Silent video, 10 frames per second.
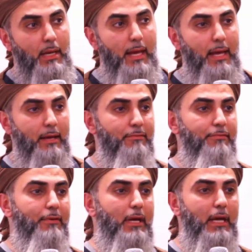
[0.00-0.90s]
have
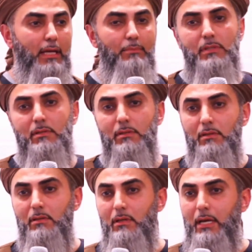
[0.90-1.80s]
aims
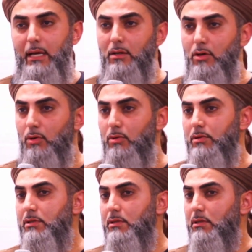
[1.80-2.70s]
and
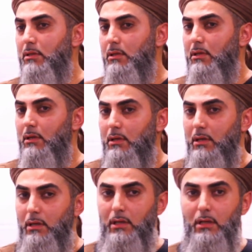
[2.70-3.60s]
goals
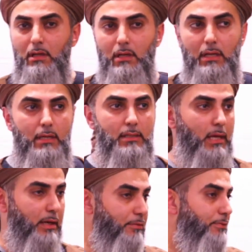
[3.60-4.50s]
in his
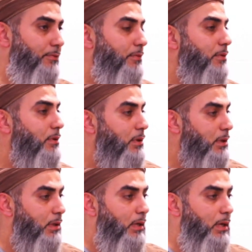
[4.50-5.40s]
life.
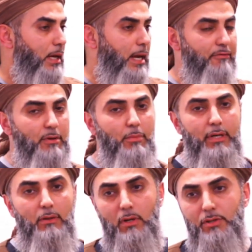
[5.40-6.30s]

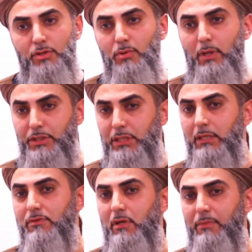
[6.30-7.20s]
Everybody wants to
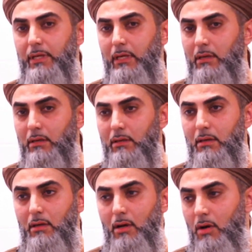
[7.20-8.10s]
achieve something
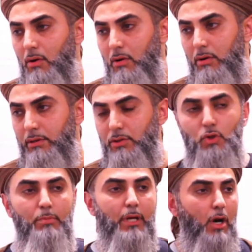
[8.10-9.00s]
or
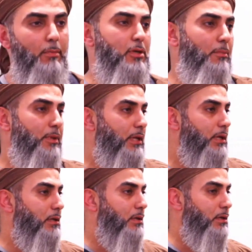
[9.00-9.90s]
to become something.